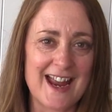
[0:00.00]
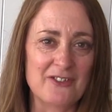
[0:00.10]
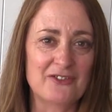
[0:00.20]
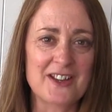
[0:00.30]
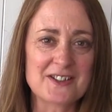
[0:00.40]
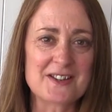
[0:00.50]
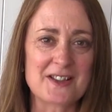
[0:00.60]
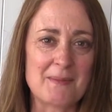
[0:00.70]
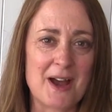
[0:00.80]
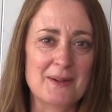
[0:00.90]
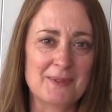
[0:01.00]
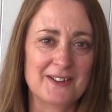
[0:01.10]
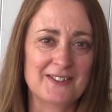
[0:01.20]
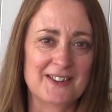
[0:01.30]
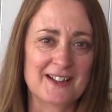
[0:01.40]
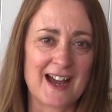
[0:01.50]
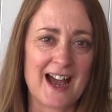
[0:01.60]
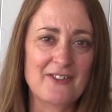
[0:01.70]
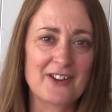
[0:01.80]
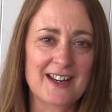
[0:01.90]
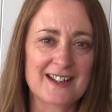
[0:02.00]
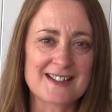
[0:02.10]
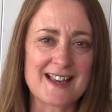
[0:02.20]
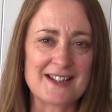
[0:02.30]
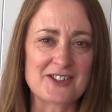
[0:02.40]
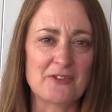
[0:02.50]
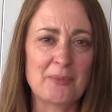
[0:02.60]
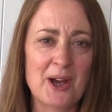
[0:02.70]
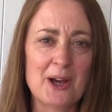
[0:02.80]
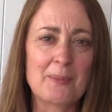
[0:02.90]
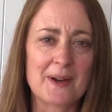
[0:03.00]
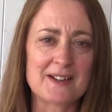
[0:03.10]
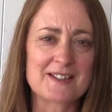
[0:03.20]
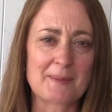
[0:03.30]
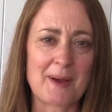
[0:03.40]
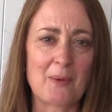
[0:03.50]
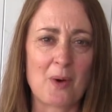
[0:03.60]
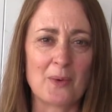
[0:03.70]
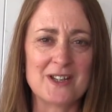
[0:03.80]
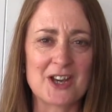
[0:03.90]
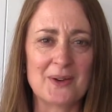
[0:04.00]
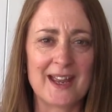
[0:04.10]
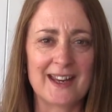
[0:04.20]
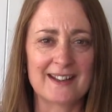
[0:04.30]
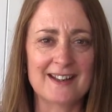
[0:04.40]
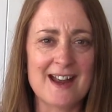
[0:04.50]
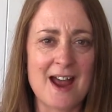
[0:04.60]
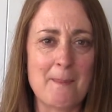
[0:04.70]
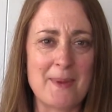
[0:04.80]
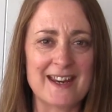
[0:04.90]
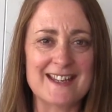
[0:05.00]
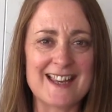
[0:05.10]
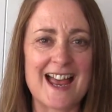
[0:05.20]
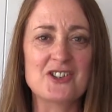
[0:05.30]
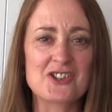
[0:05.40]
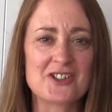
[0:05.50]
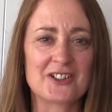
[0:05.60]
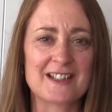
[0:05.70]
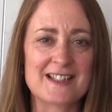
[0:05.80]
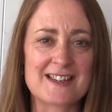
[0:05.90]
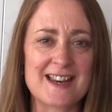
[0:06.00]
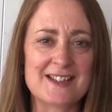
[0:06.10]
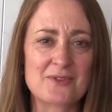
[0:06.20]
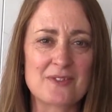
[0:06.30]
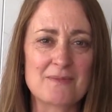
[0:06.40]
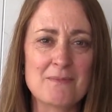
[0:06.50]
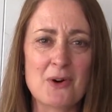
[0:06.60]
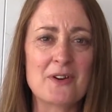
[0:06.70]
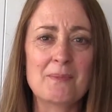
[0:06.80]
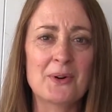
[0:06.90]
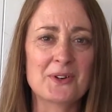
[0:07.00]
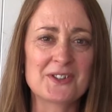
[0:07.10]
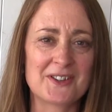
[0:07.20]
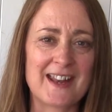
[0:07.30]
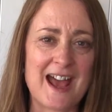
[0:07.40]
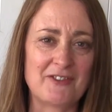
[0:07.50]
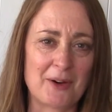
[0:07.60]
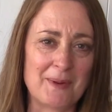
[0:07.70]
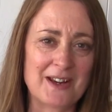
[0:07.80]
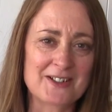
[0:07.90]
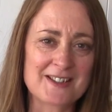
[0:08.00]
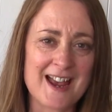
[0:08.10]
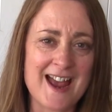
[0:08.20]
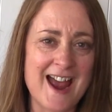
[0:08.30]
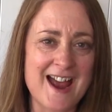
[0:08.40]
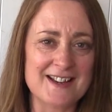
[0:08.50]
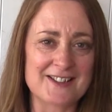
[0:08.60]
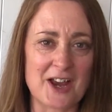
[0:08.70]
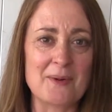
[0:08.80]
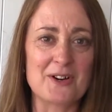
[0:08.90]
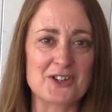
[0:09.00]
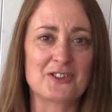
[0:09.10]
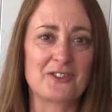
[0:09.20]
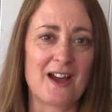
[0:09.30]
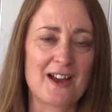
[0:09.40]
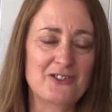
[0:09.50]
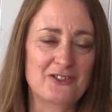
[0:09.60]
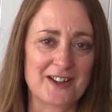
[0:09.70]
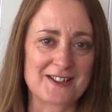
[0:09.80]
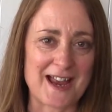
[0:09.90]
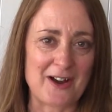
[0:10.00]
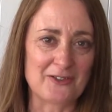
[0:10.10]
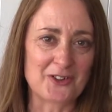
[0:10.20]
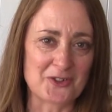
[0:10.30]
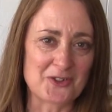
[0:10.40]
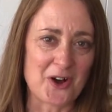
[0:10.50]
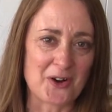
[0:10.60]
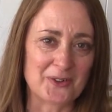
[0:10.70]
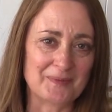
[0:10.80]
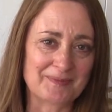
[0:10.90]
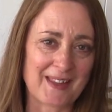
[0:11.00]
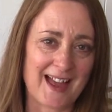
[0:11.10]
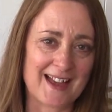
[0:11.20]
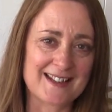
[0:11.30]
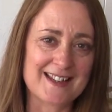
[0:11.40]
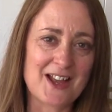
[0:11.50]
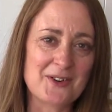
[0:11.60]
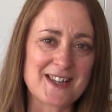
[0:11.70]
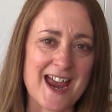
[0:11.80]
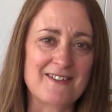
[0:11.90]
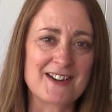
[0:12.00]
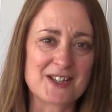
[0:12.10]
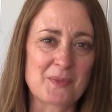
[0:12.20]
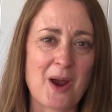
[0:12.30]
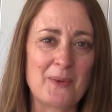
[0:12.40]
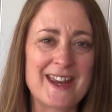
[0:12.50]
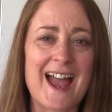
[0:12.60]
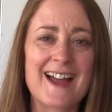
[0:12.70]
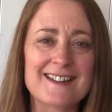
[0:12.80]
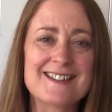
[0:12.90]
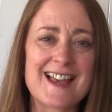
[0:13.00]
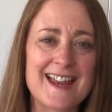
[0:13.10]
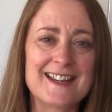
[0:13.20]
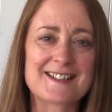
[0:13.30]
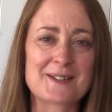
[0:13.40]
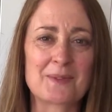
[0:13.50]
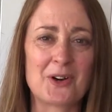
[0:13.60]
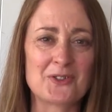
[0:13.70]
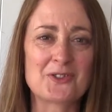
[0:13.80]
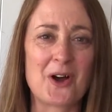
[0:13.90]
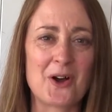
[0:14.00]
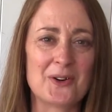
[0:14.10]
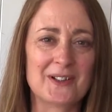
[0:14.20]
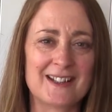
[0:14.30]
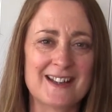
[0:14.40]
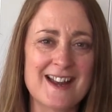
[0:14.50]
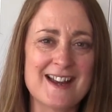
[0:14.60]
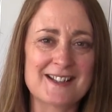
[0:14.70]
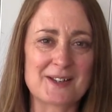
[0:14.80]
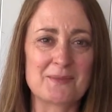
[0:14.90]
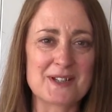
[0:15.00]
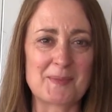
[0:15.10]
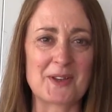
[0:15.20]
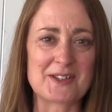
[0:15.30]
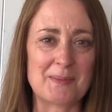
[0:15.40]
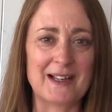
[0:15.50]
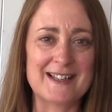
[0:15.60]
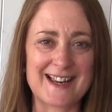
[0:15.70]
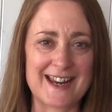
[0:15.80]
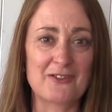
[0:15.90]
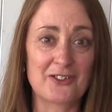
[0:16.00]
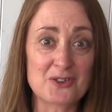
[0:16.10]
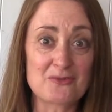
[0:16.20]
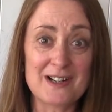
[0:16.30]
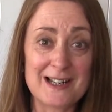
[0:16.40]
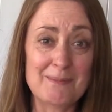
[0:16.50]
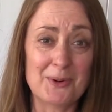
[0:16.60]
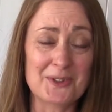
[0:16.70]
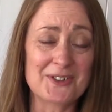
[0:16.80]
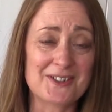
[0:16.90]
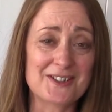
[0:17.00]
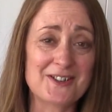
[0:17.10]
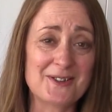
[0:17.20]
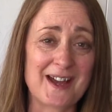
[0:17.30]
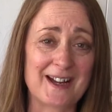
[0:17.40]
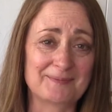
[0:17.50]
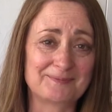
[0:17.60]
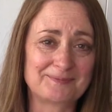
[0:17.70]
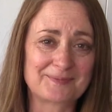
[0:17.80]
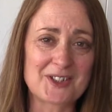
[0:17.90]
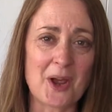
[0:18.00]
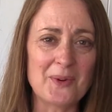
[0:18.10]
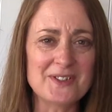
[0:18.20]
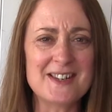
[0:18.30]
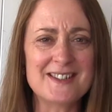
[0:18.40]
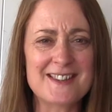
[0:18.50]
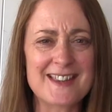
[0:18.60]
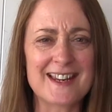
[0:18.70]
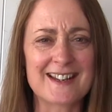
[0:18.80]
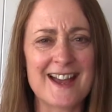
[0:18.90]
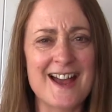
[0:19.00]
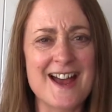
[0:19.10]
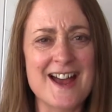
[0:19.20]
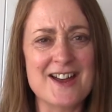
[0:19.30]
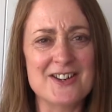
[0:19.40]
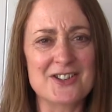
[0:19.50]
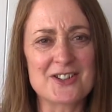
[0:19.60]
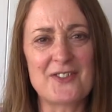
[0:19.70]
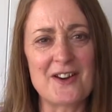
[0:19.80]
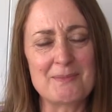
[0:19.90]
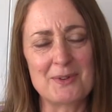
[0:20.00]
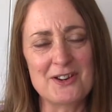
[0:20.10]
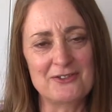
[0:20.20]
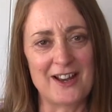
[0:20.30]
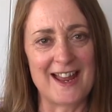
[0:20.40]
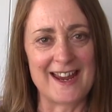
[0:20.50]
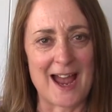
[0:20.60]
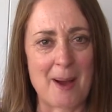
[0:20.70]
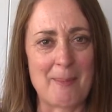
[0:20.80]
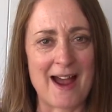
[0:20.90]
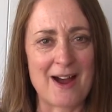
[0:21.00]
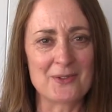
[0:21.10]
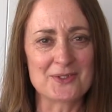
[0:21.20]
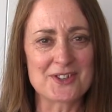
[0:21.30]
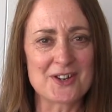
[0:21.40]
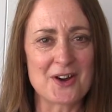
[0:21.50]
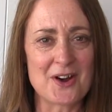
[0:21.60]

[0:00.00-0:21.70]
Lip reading: it feels at the moment that having a sense of purpose about what we're doing and being intentional is more important than ever, because so much of life feels out of control. And in those areas where we can take some control and some responsibility, it feels really important to do that. So I wanted to think just very briefly about